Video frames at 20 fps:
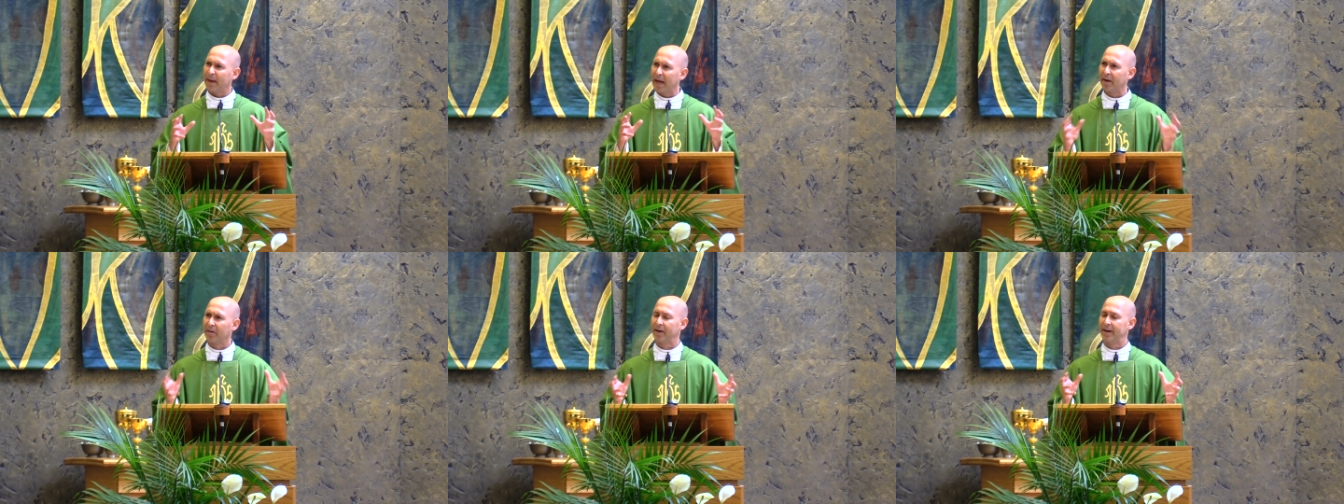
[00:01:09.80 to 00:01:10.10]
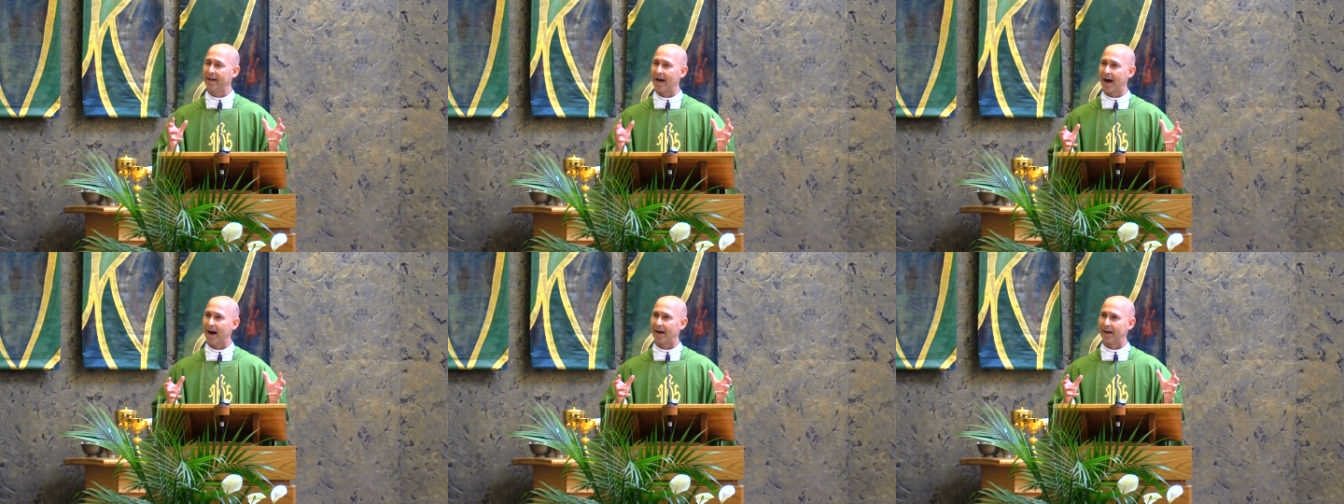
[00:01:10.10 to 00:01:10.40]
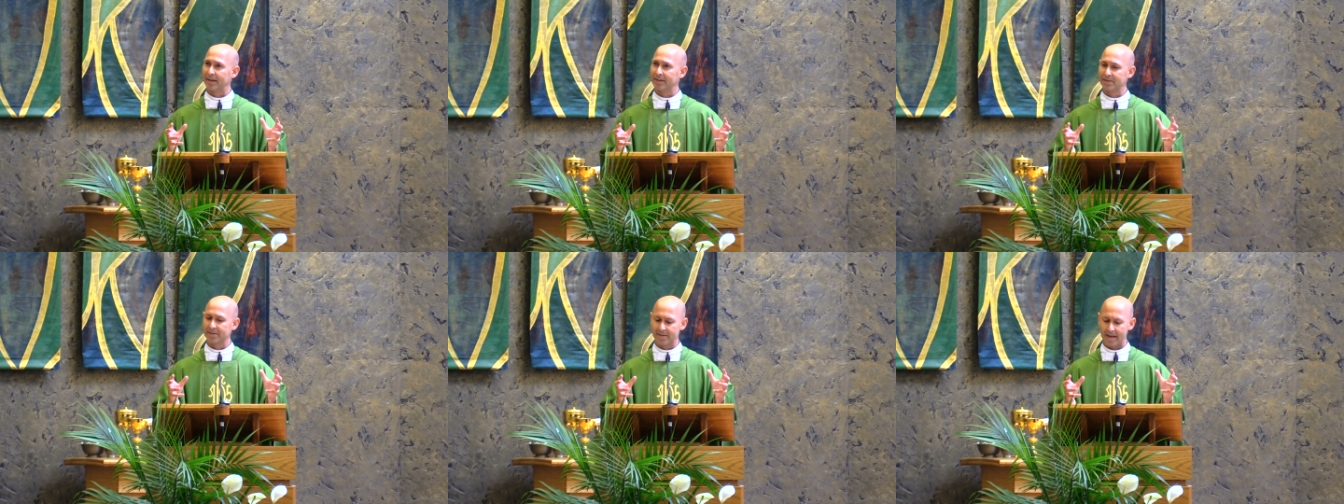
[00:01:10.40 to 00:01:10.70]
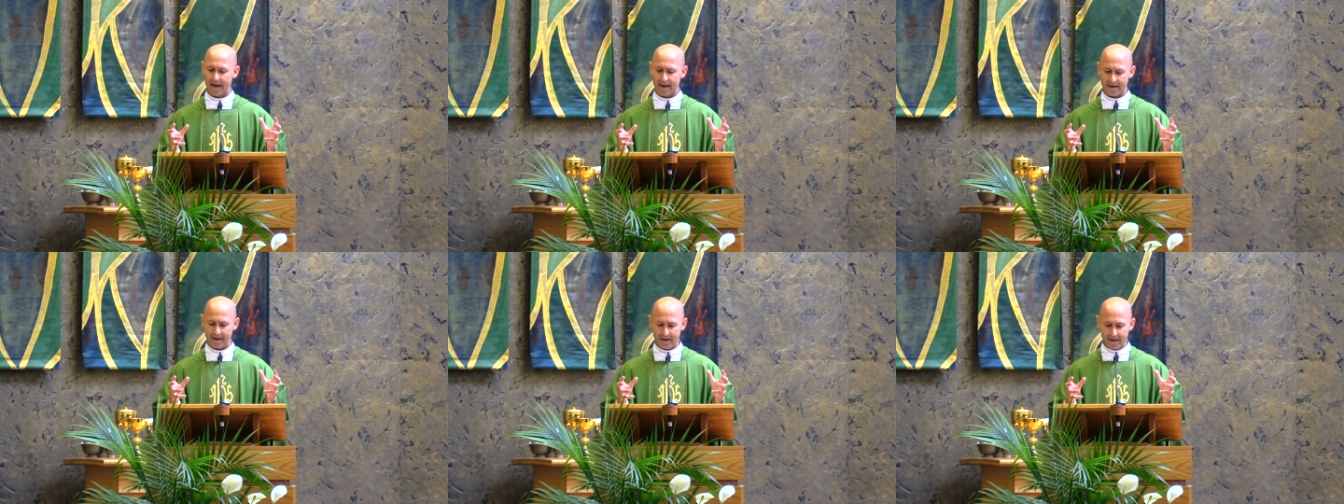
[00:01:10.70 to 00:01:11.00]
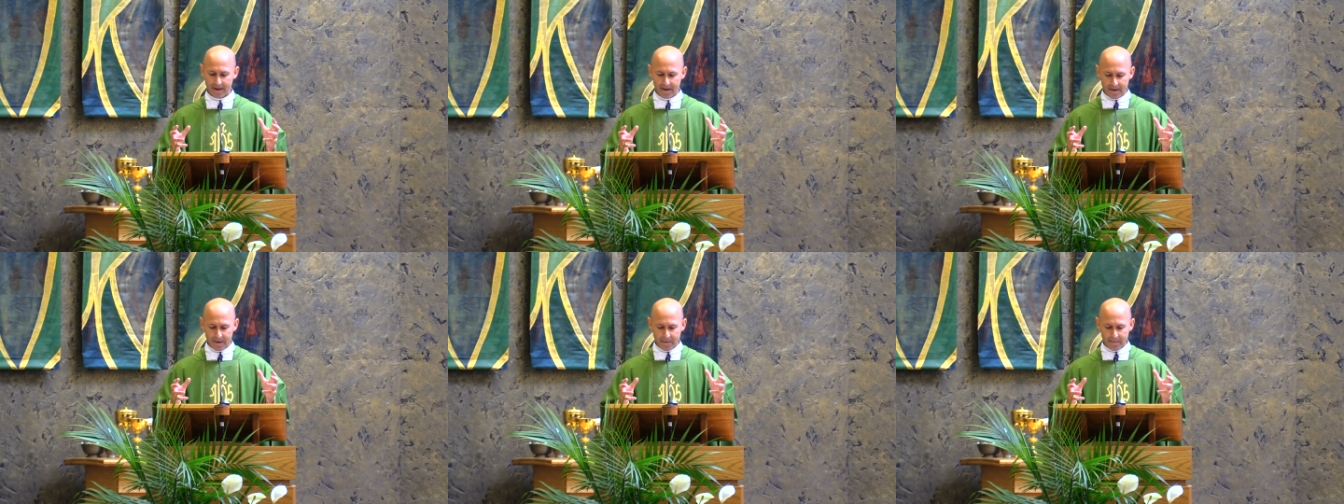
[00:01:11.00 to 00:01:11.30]
paradox
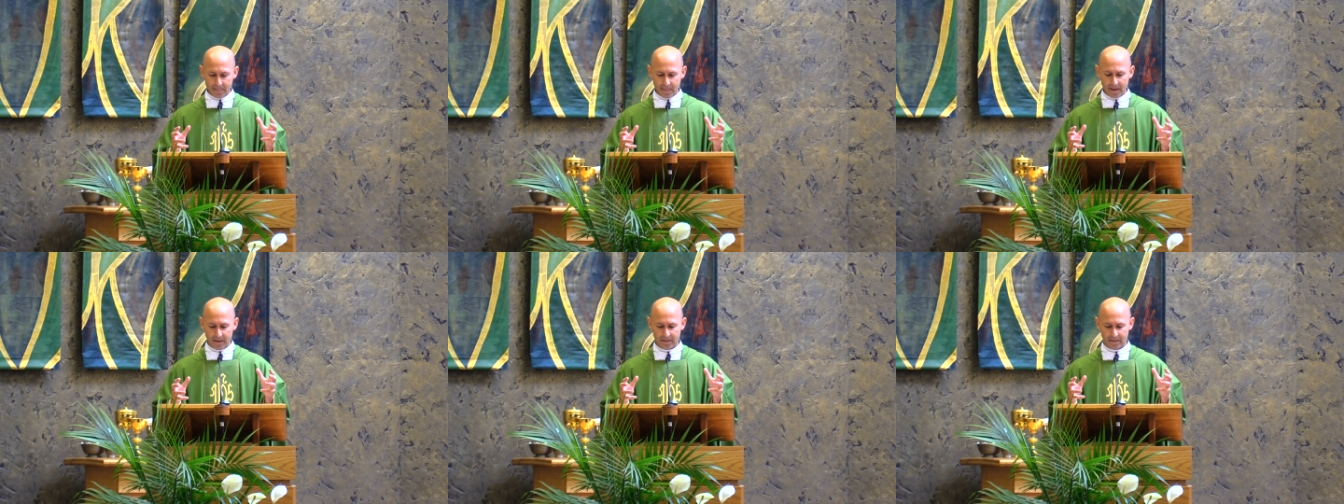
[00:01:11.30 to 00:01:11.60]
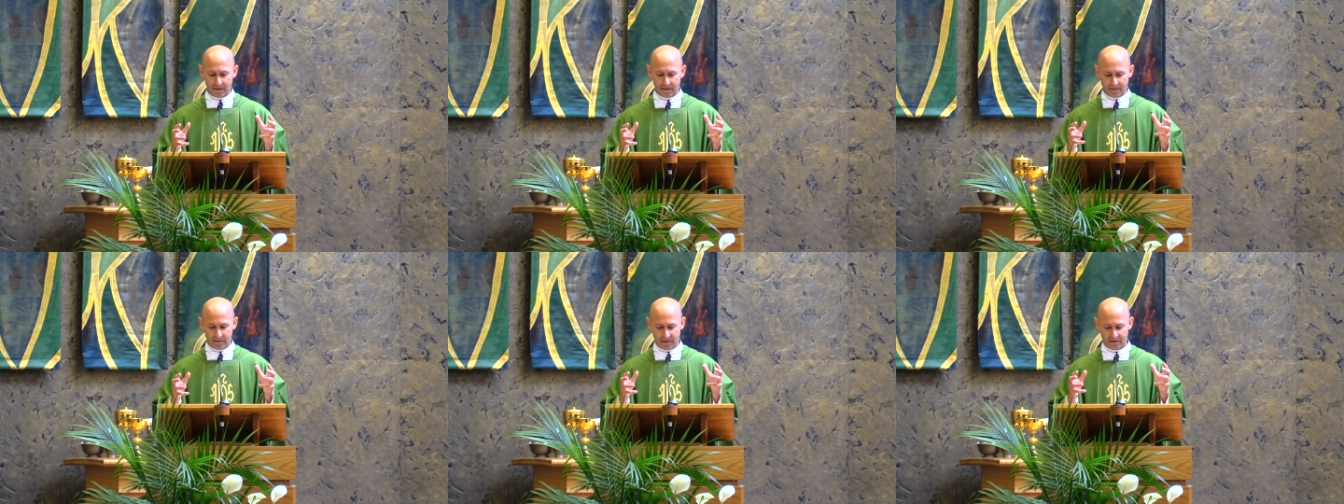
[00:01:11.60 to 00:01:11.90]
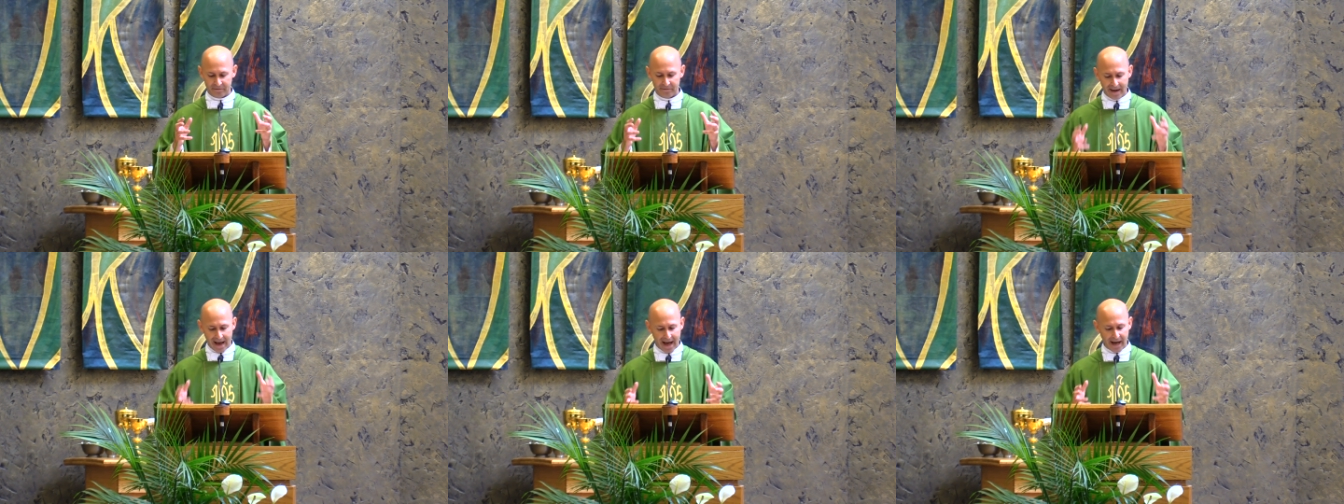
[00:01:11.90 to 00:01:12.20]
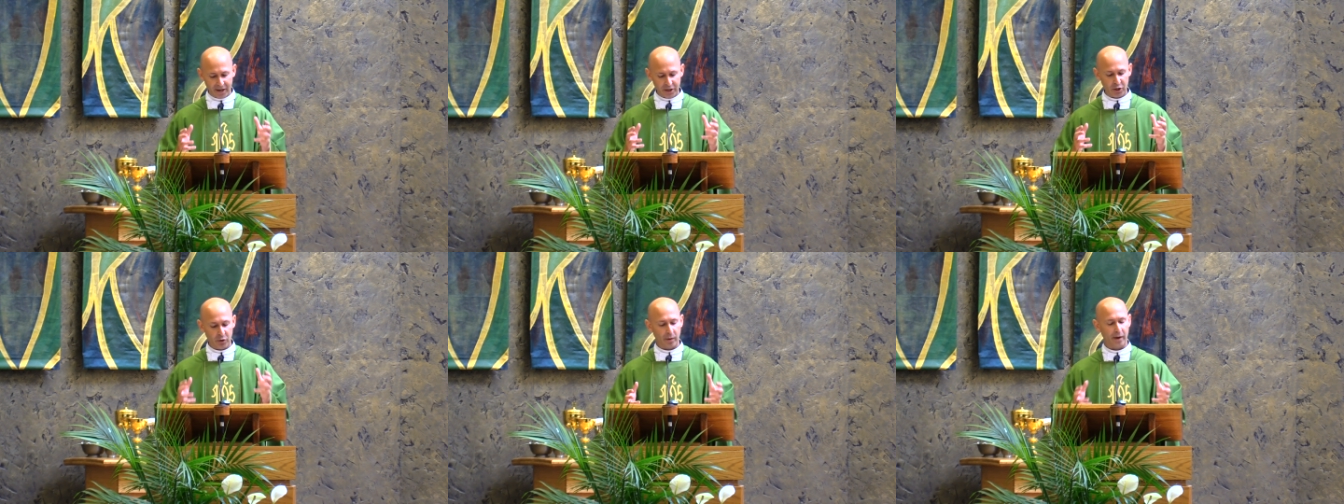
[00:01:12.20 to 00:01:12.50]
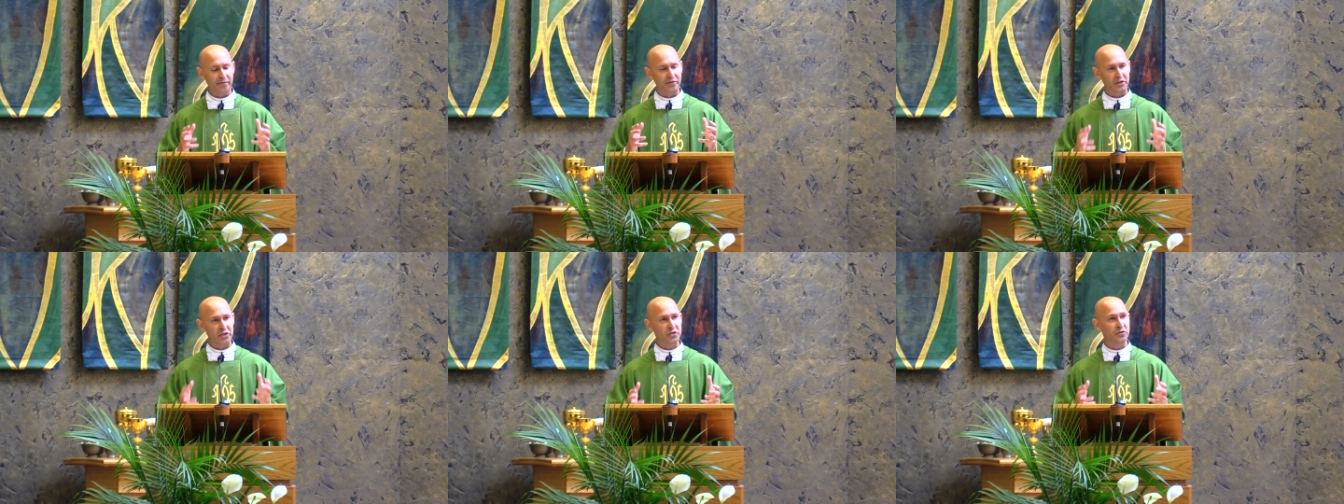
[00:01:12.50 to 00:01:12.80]
that the value
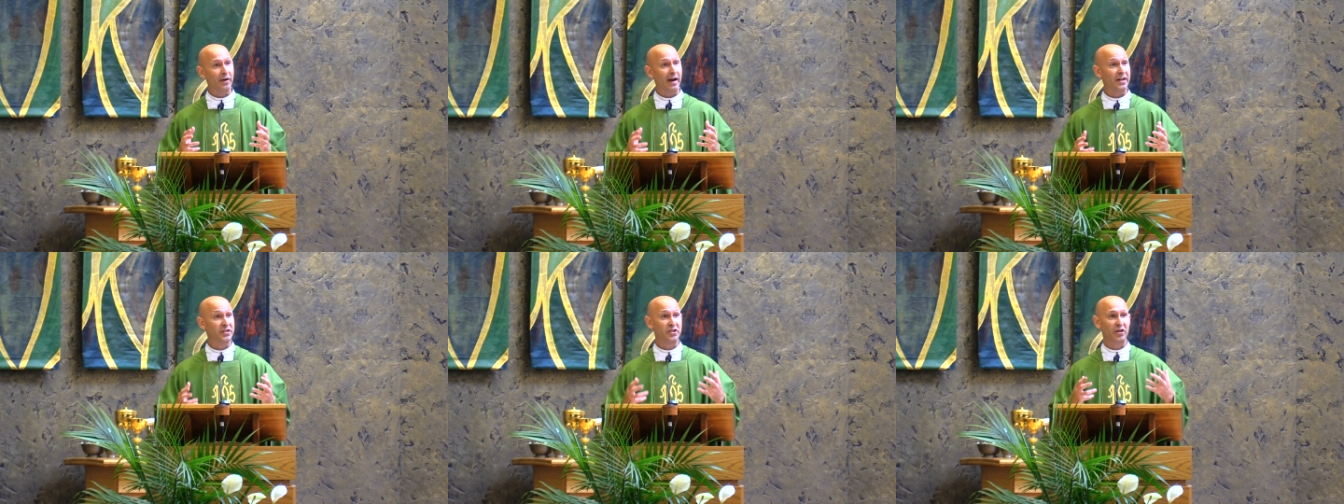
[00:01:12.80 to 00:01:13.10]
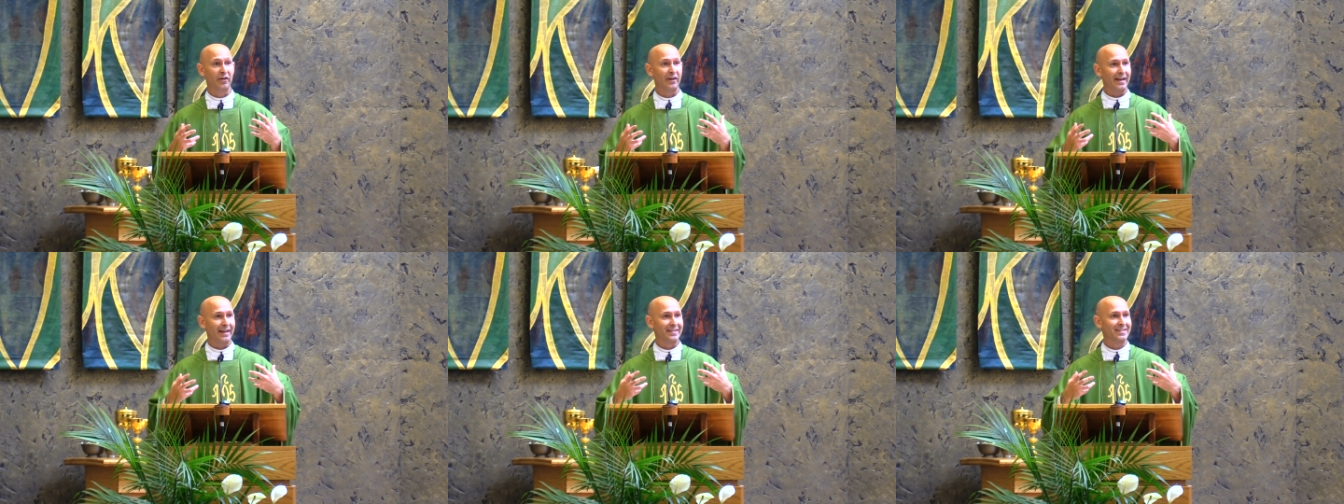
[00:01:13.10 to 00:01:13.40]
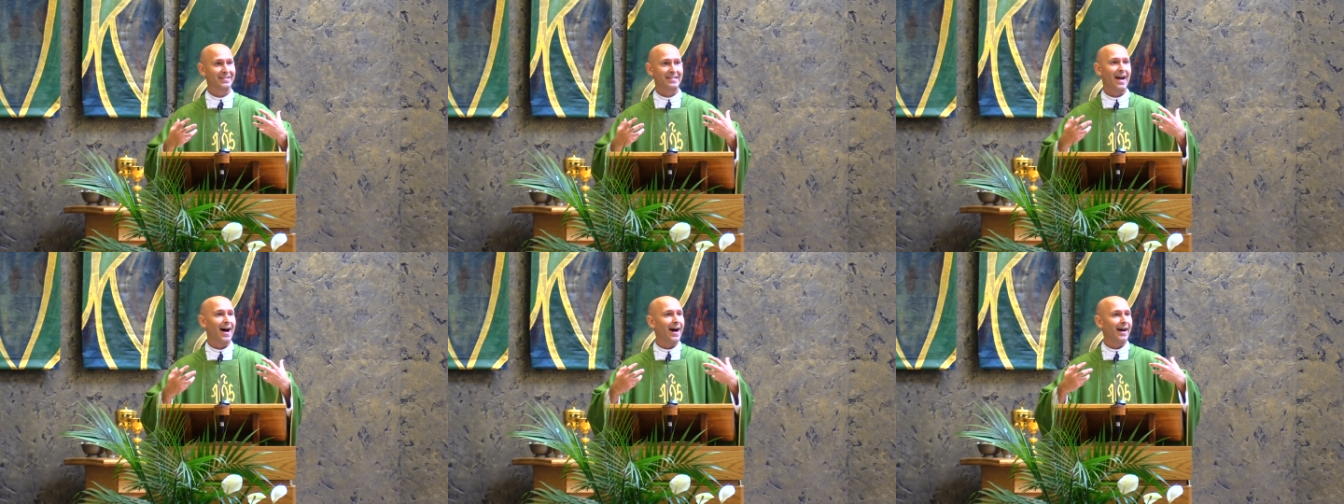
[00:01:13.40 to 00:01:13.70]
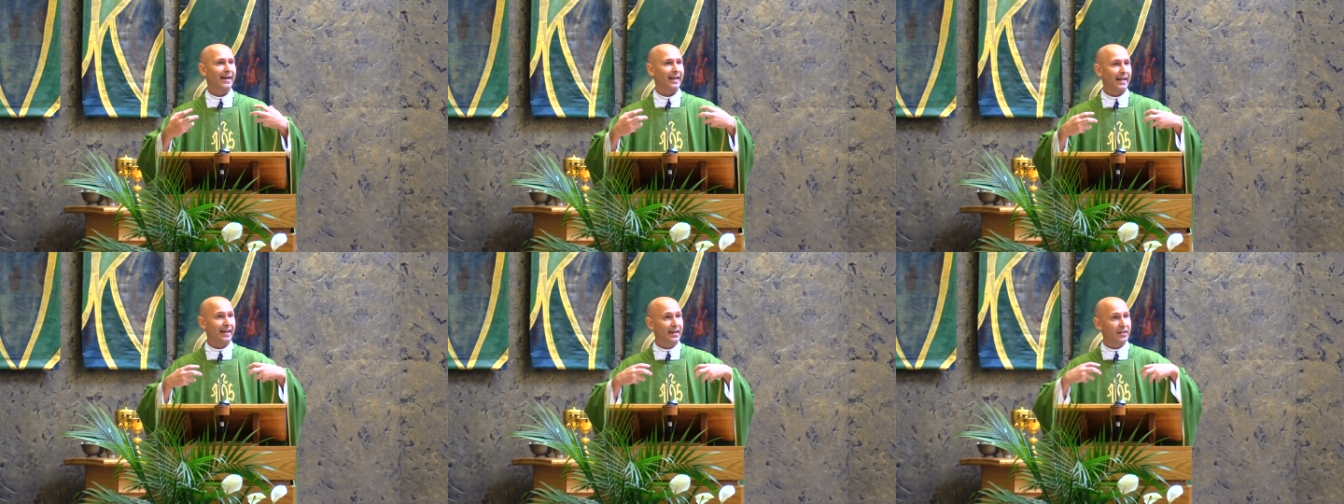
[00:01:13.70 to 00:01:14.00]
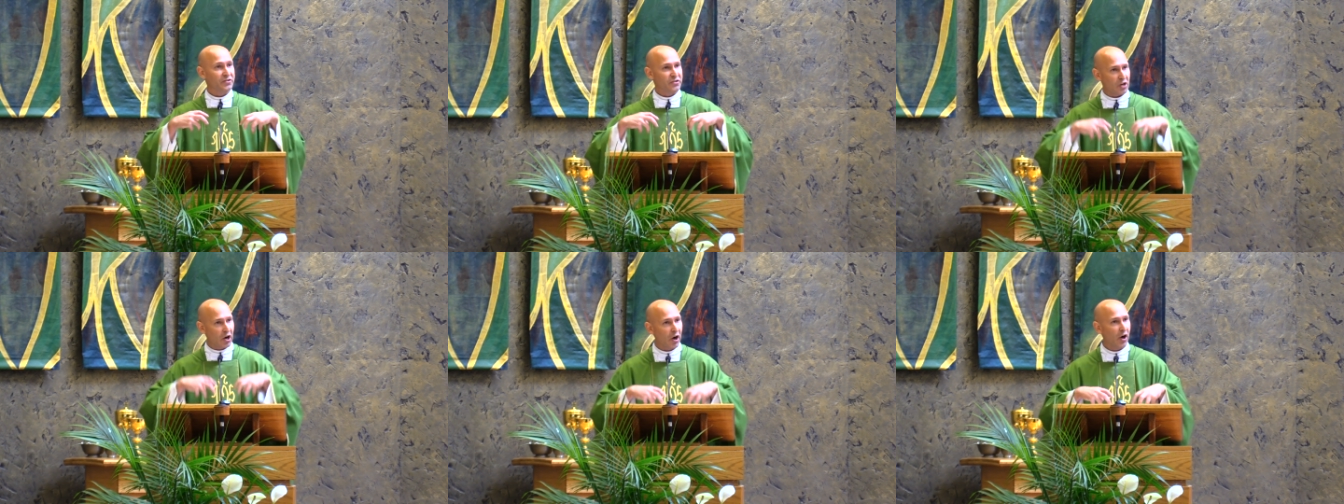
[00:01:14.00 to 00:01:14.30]
of the treasure is not in its